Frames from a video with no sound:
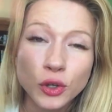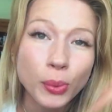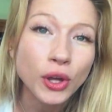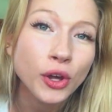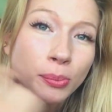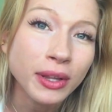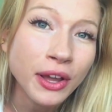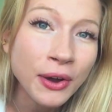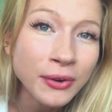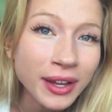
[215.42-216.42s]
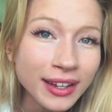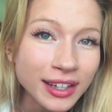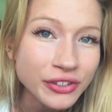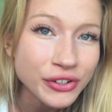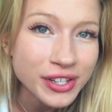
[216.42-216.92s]
coupon code below and
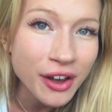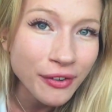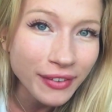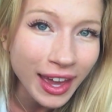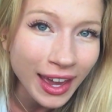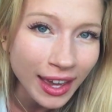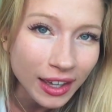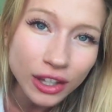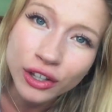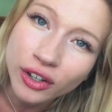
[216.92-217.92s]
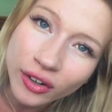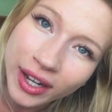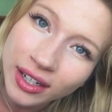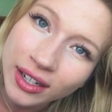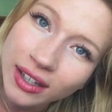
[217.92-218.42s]
get yourself a
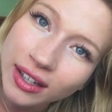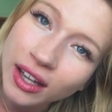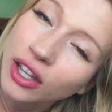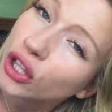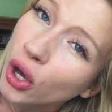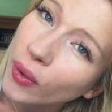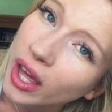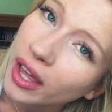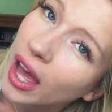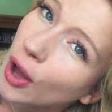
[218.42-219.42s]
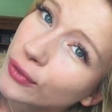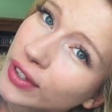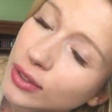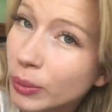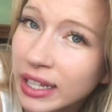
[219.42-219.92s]
curated yoga
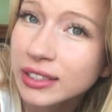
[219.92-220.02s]
outfit.